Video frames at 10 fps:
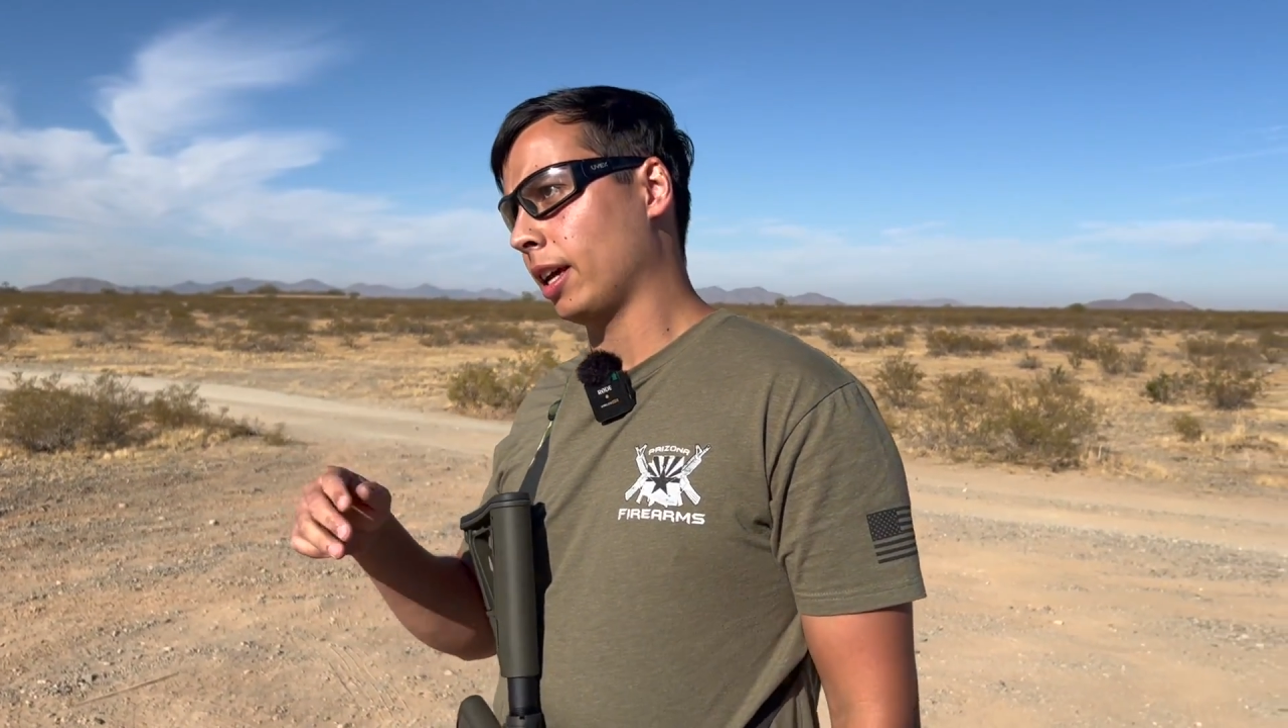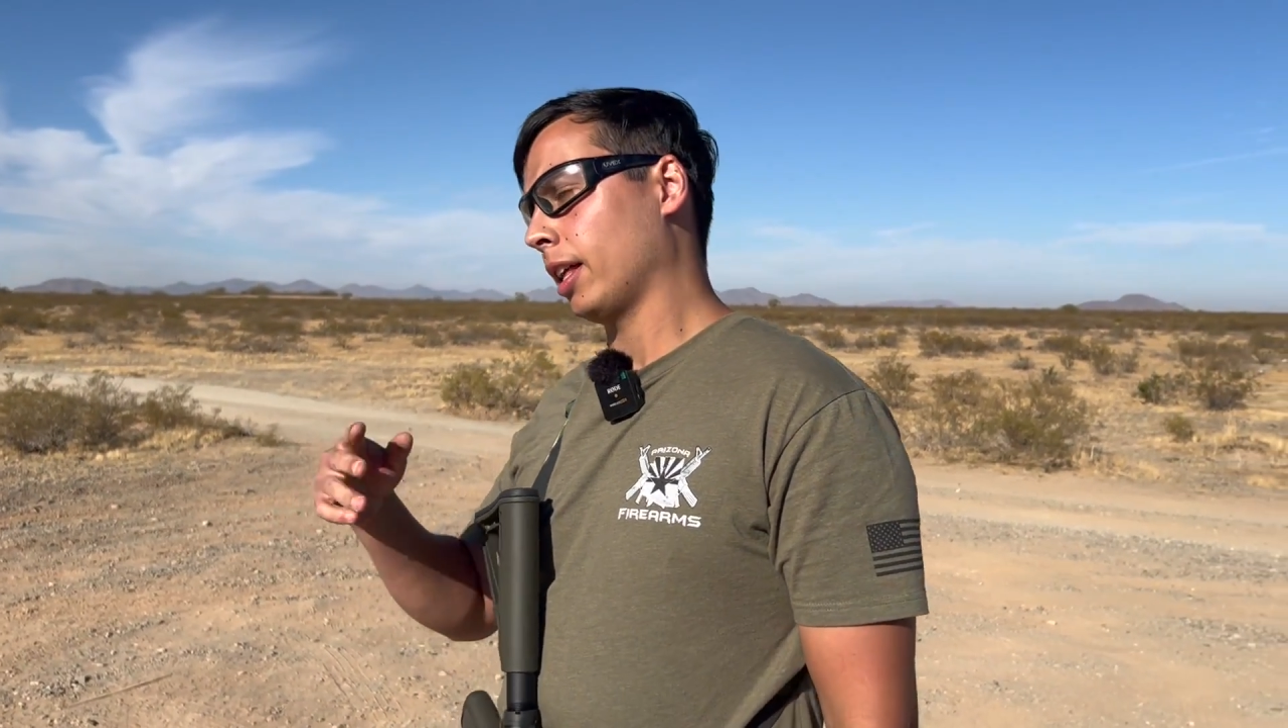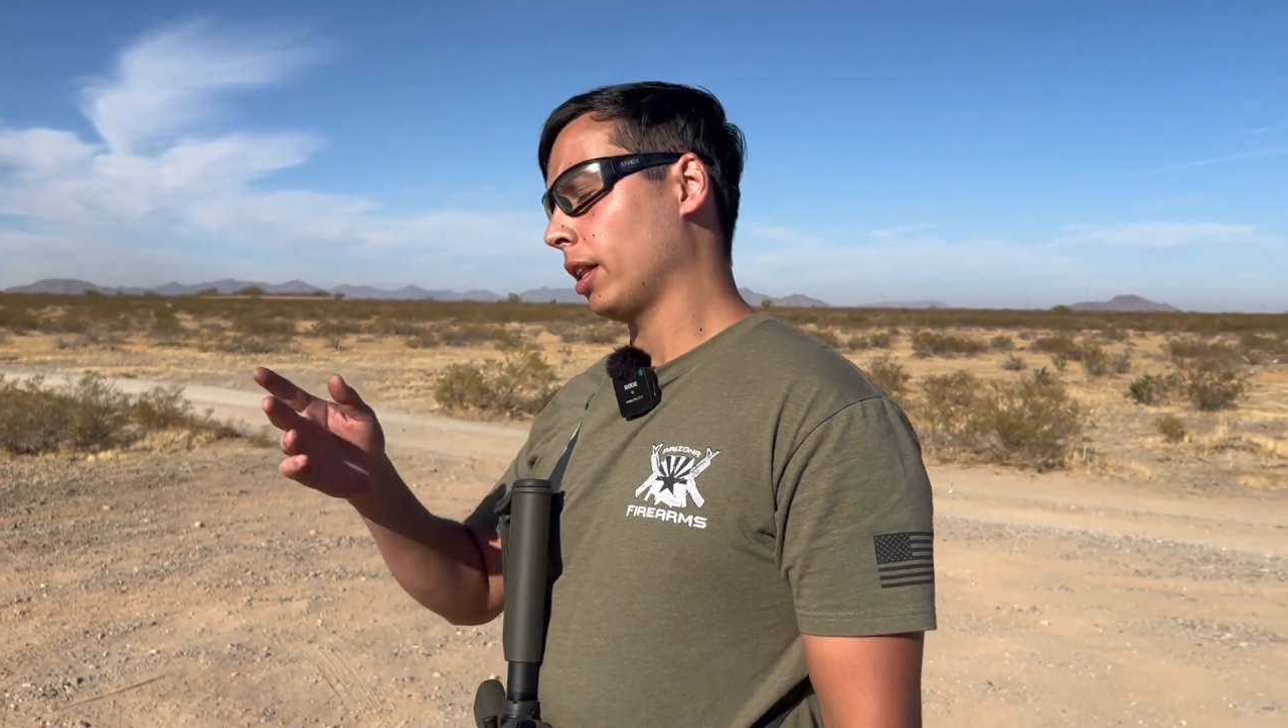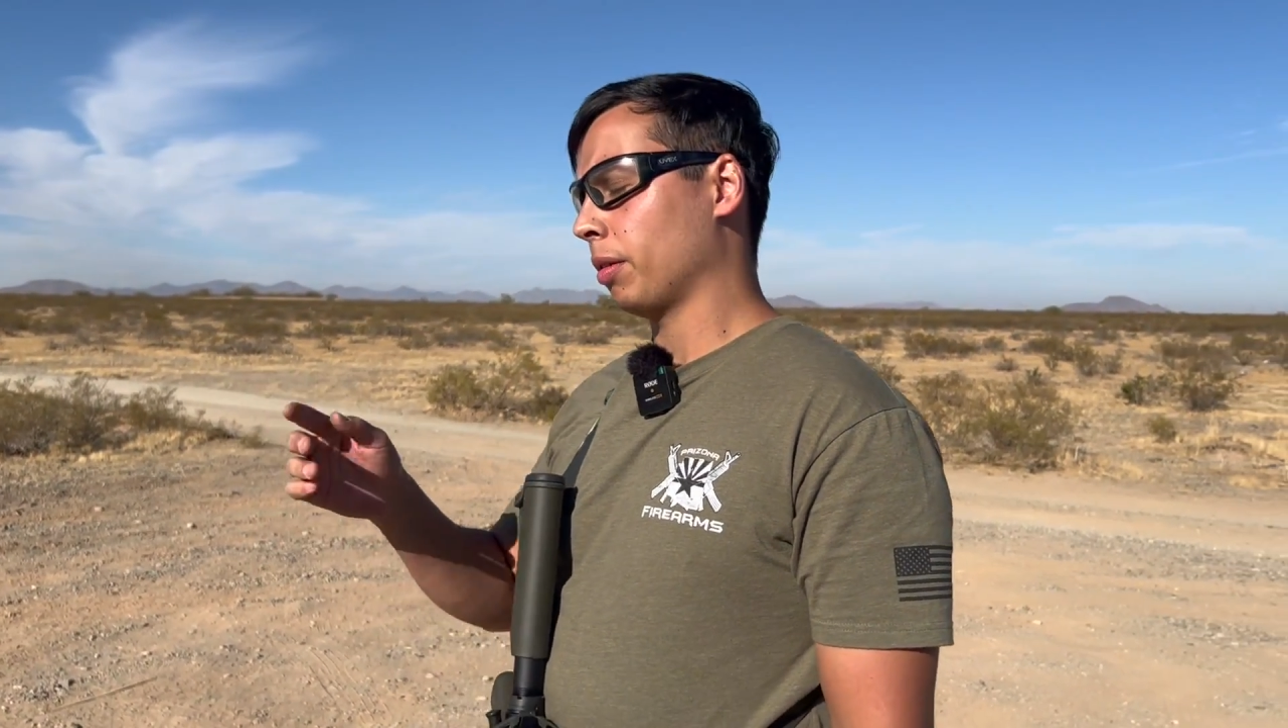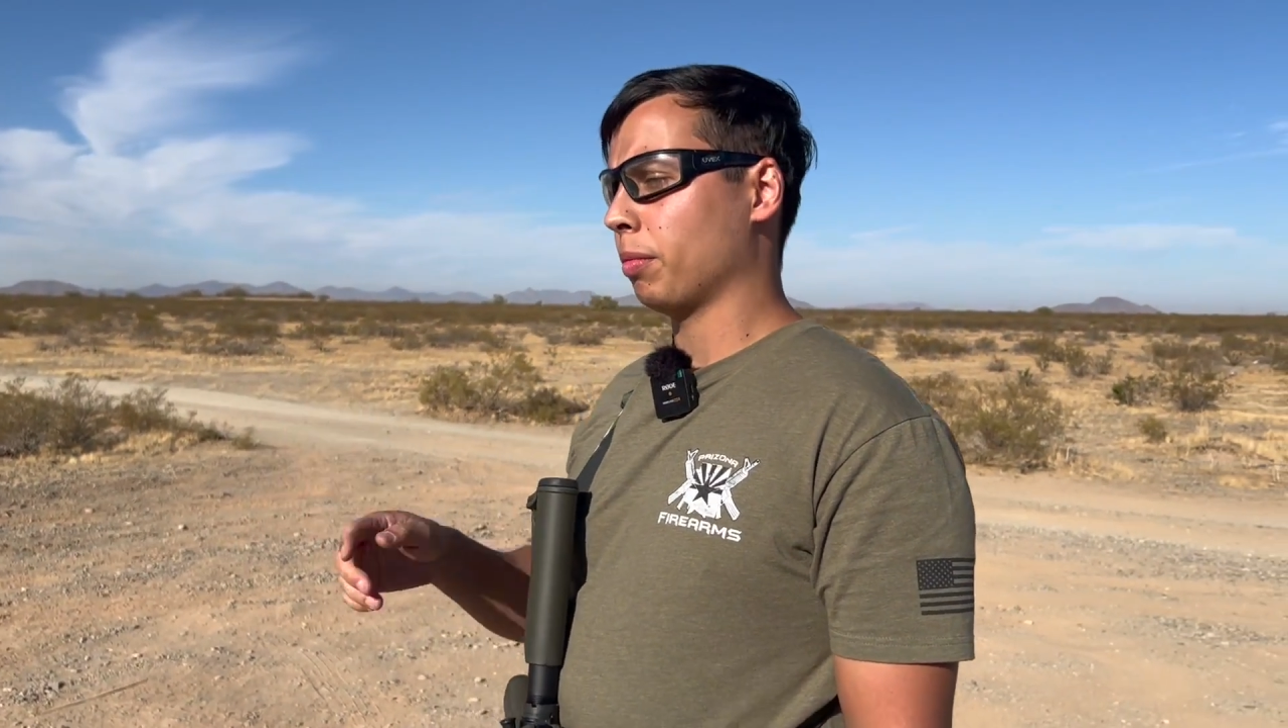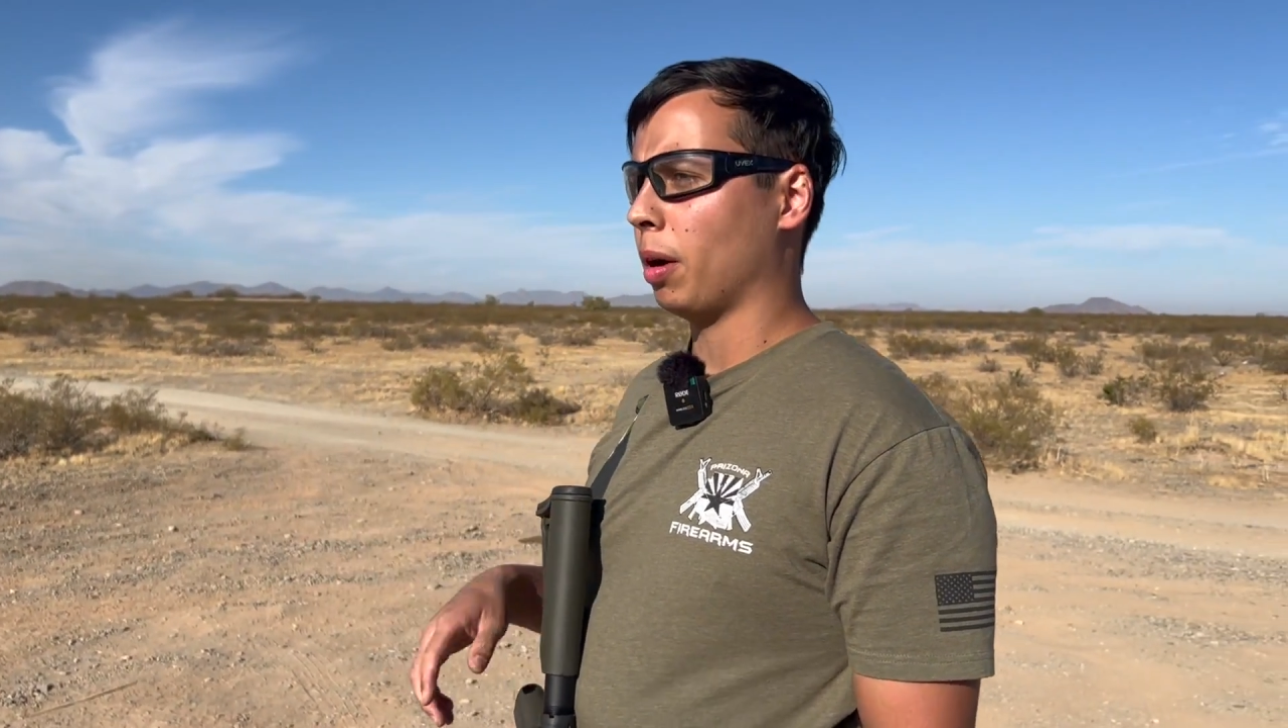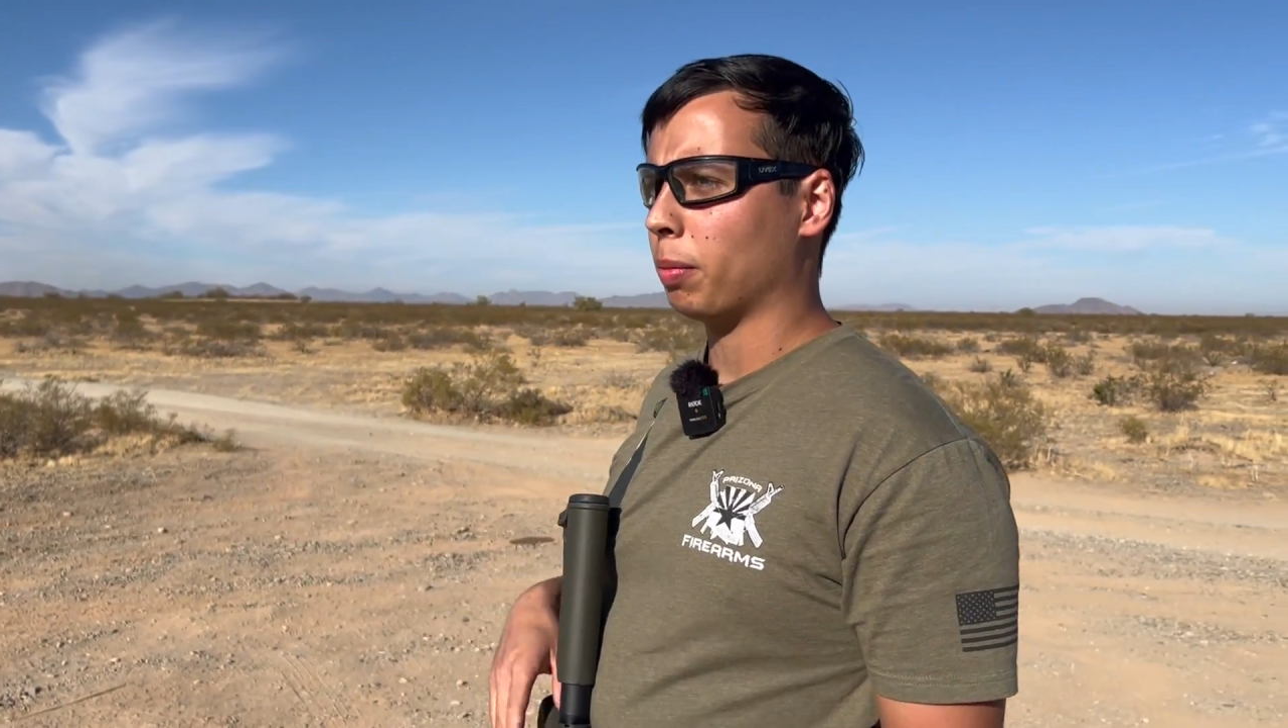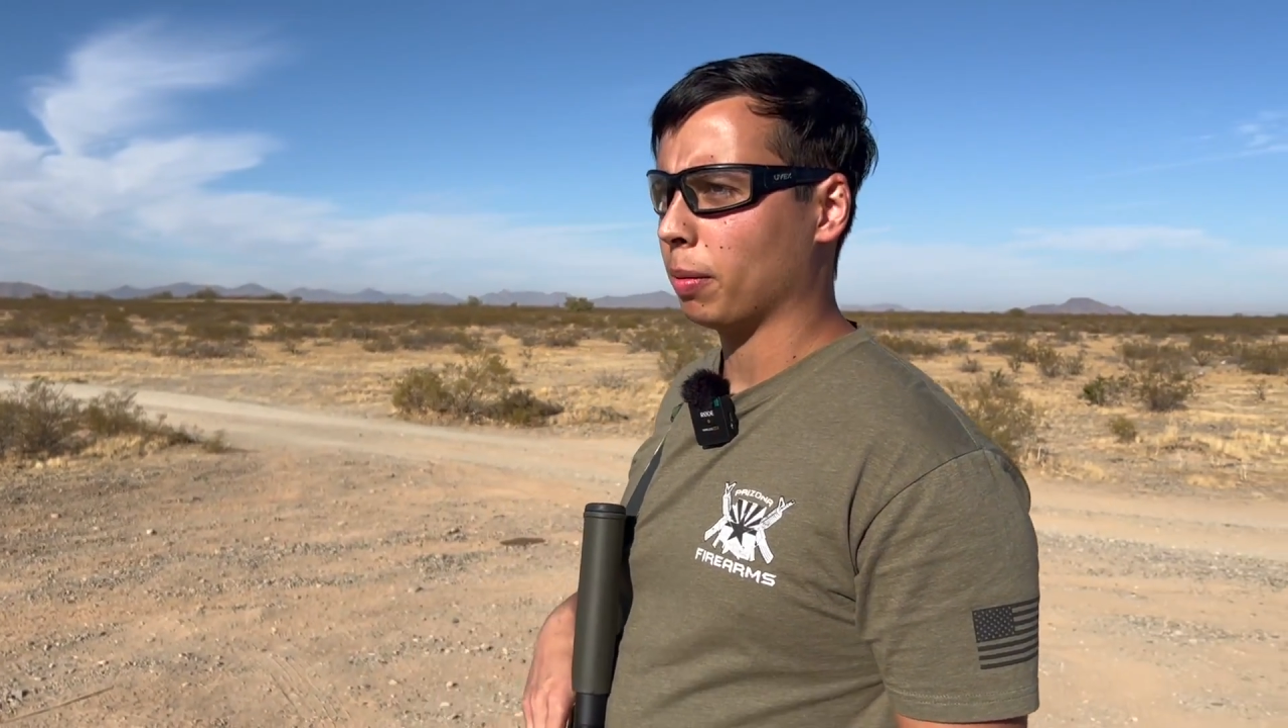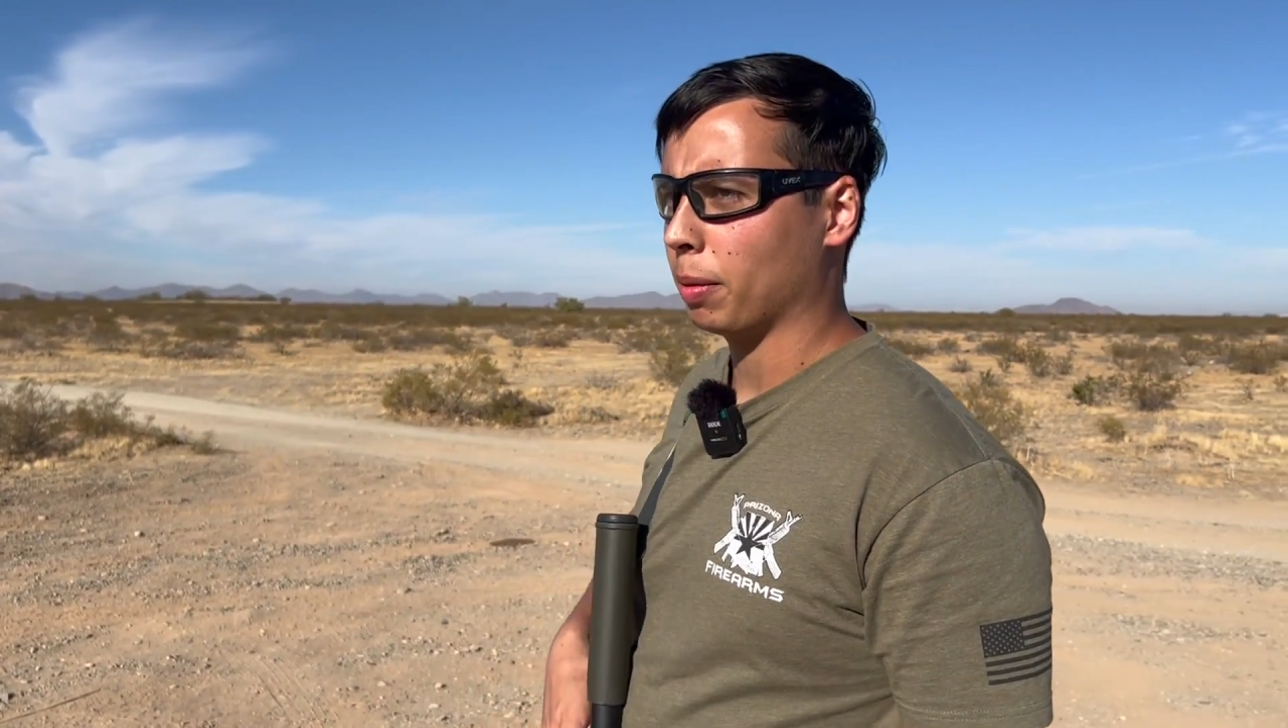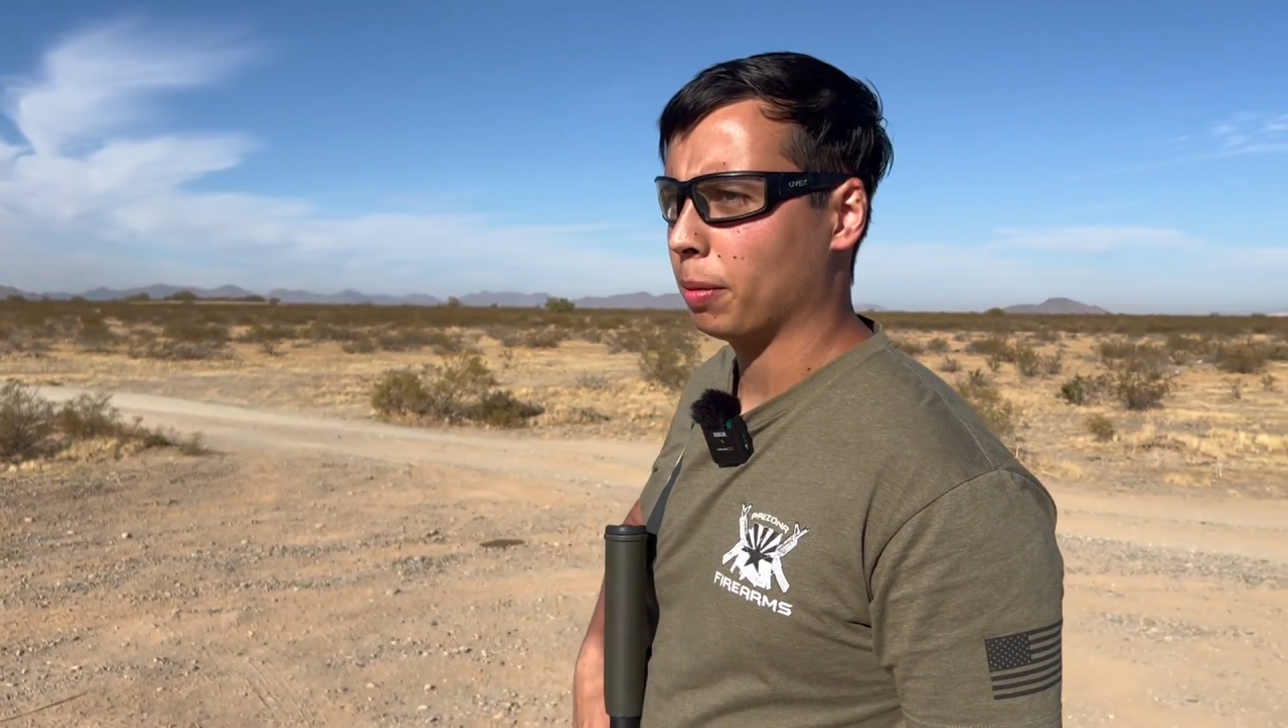and then I'll
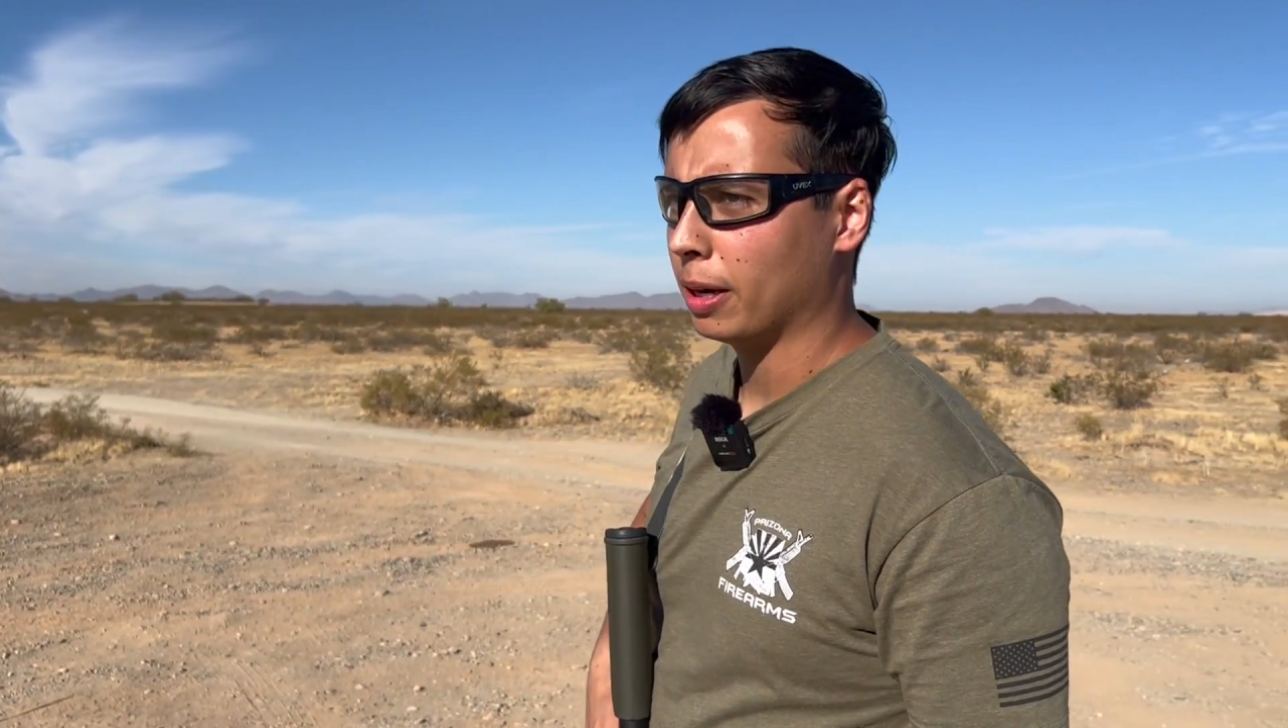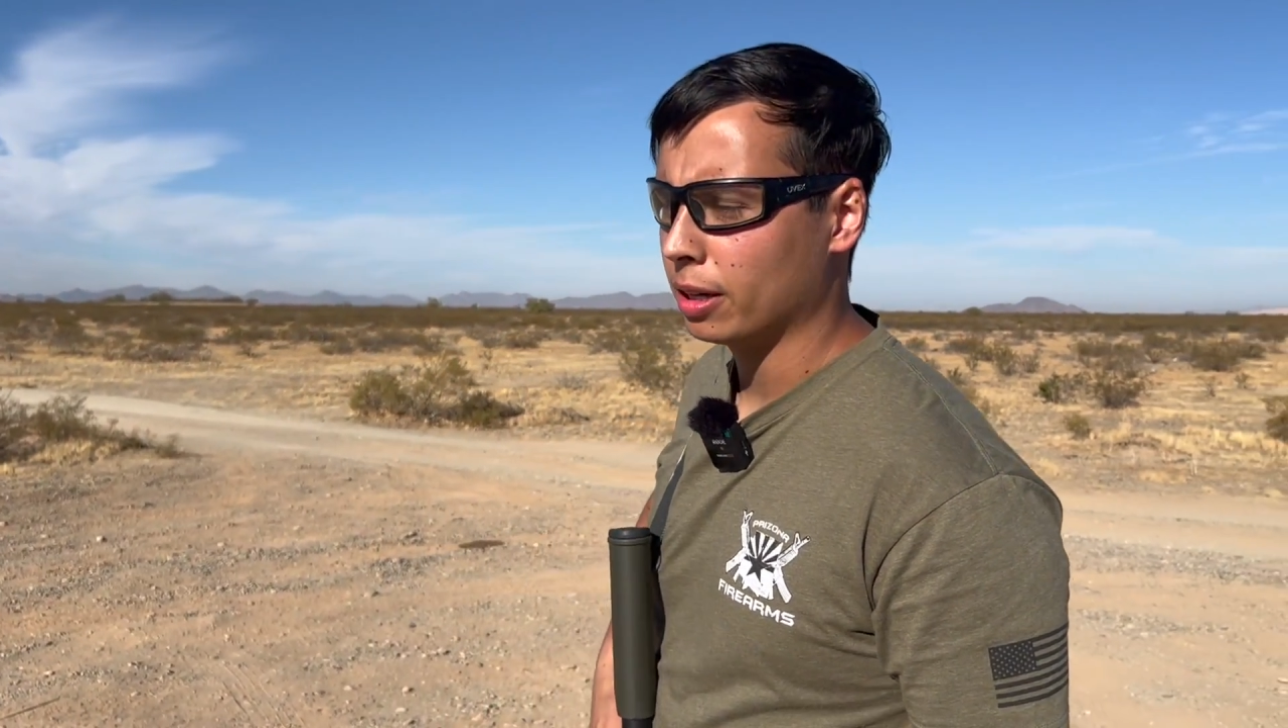probably put